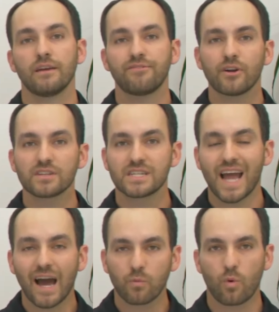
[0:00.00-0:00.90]
If there is
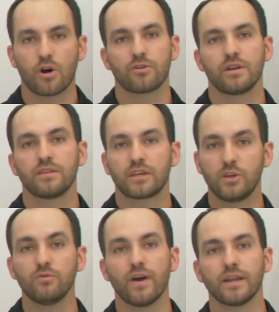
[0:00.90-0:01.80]
not water in the
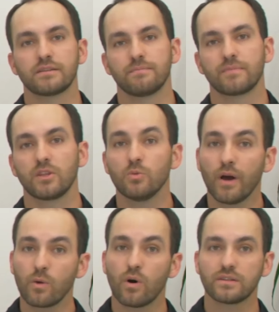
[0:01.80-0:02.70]
cuvette, you
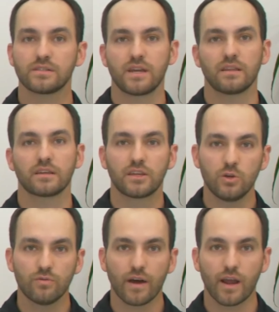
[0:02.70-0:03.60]
might want to take the
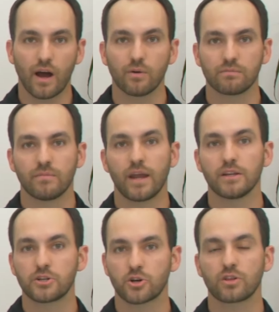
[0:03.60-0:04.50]
cuvette out and
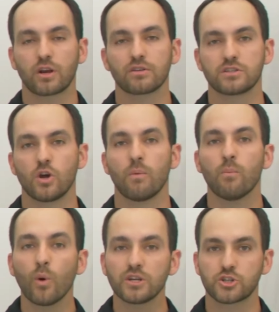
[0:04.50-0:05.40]
ensure there is no
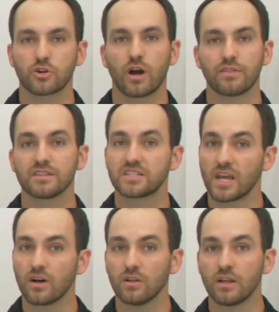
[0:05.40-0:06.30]
moisture on the
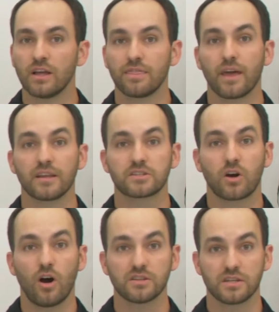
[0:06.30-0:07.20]
cell that is
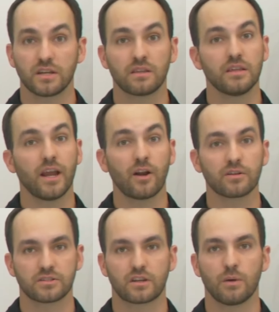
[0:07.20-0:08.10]
causing the
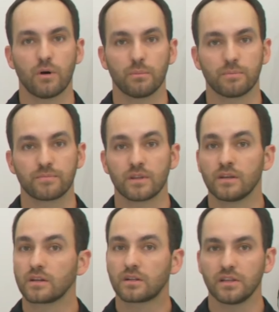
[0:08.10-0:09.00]
error to come up.
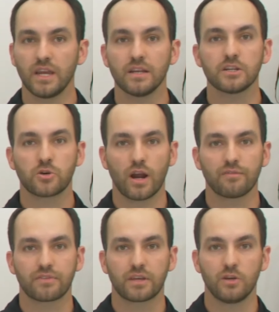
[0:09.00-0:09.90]
Clean and dry
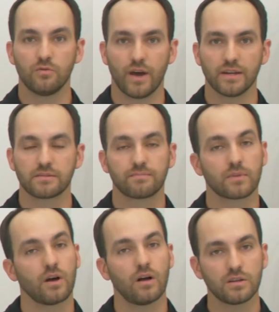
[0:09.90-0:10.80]
off the cuvette.
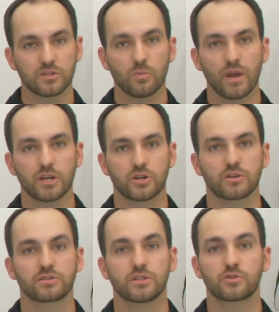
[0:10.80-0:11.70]
Also make
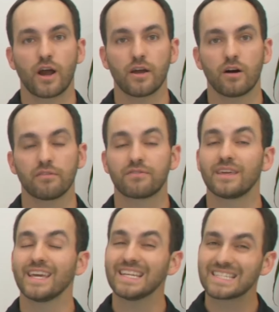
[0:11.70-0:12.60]
sure to dry off
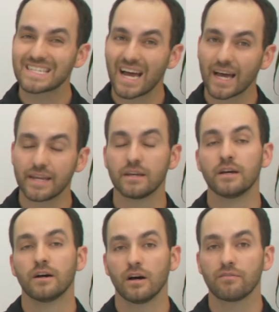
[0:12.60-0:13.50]
the inside
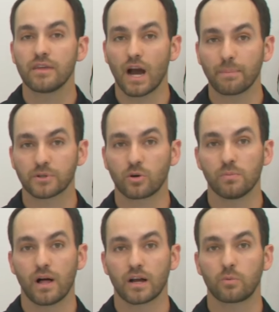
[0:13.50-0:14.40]
of the optical
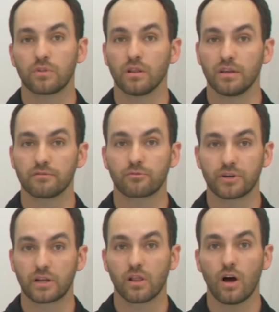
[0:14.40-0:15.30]
block with a
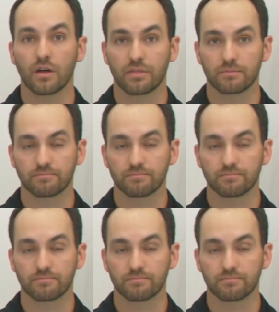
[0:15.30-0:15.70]
lint-free cloth.